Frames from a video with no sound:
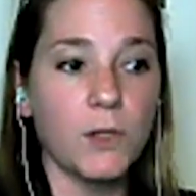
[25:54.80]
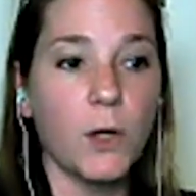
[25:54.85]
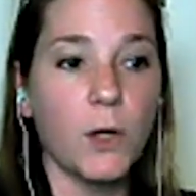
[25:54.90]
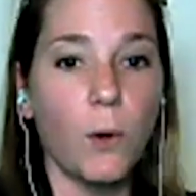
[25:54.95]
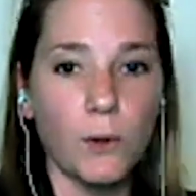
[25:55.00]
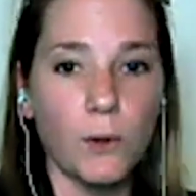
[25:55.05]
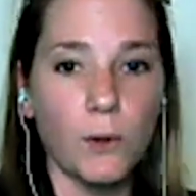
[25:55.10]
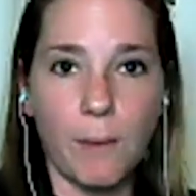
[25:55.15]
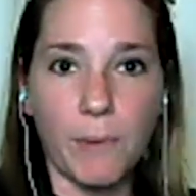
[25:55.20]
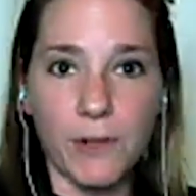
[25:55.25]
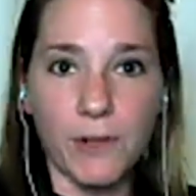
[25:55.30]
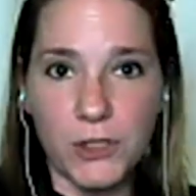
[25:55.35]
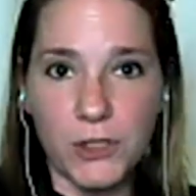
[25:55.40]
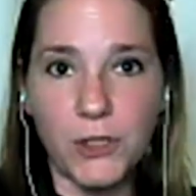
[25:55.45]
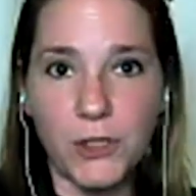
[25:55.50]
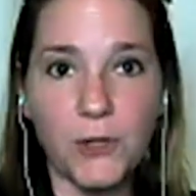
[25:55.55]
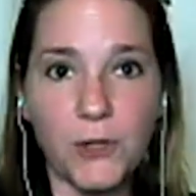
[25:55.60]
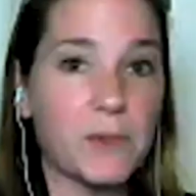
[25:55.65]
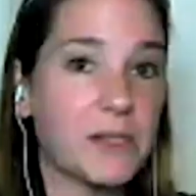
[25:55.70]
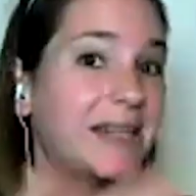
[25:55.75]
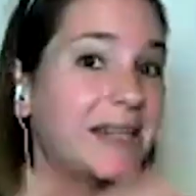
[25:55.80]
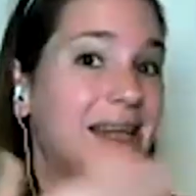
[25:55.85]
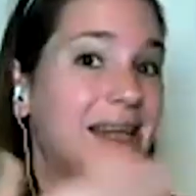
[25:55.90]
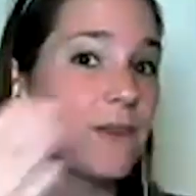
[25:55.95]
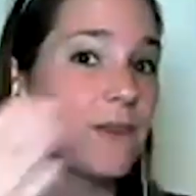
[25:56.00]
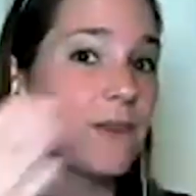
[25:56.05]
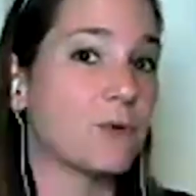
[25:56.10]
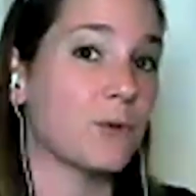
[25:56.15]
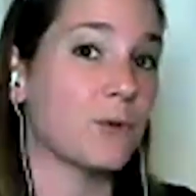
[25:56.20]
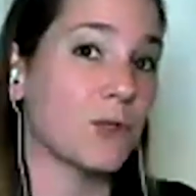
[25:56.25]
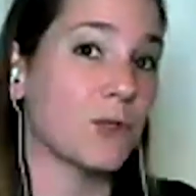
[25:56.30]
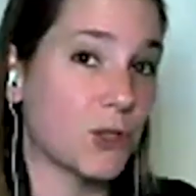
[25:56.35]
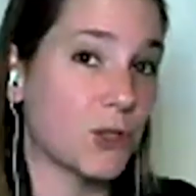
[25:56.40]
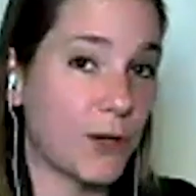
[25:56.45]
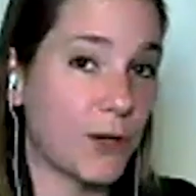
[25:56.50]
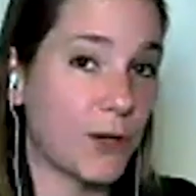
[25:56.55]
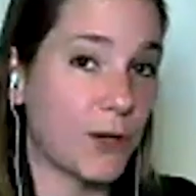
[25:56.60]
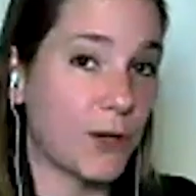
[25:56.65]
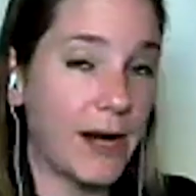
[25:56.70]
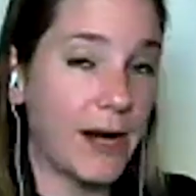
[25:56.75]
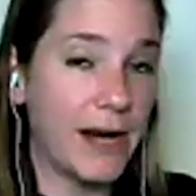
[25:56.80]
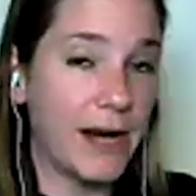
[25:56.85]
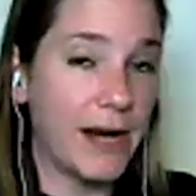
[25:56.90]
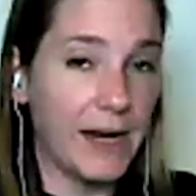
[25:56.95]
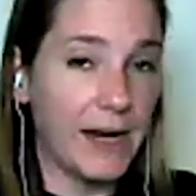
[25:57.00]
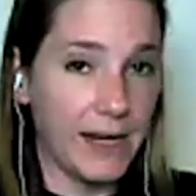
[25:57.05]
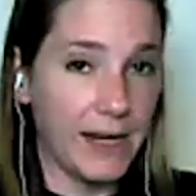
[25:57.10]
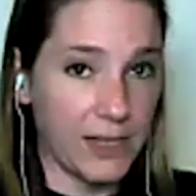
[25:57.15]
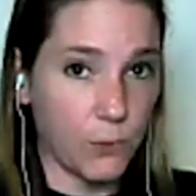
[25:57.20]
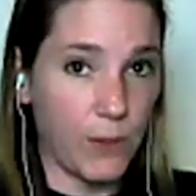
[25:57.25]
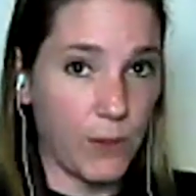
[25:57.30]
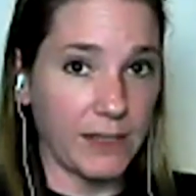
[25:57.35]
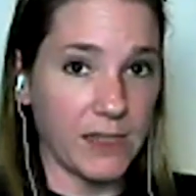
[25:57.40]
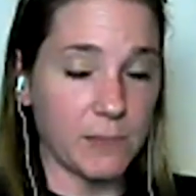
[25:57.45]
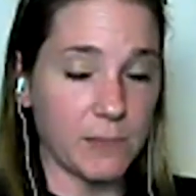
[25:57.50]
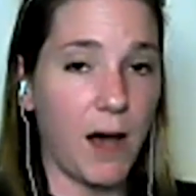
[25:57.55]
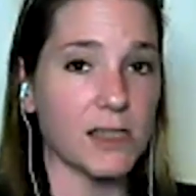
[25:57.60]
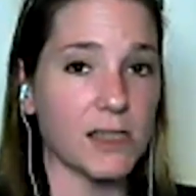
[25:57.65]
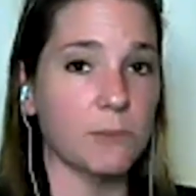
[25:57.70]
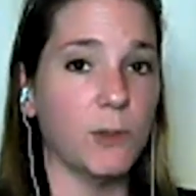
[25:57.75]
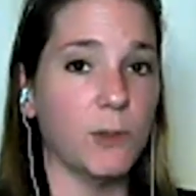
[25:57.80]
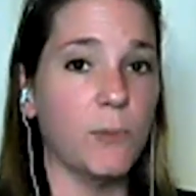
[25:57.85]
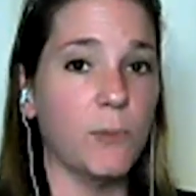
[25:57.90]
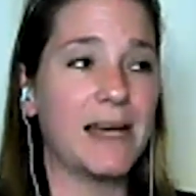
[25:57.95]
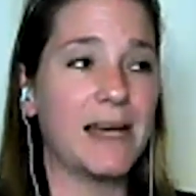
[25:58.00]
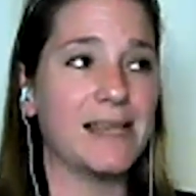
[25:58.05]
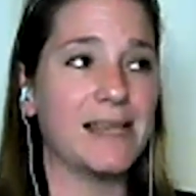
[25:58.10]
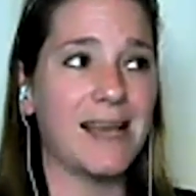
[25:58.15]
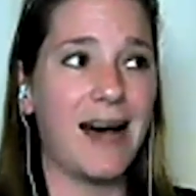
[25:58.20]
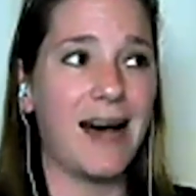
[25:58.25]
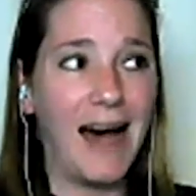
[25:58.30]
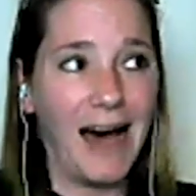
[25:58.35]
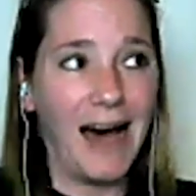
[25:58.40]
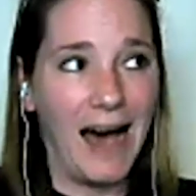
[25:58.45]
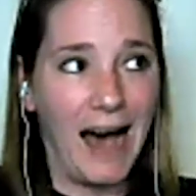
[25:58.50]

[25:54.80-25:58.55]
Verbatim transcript: Um, goal number two was to get through the training as quickly as possible,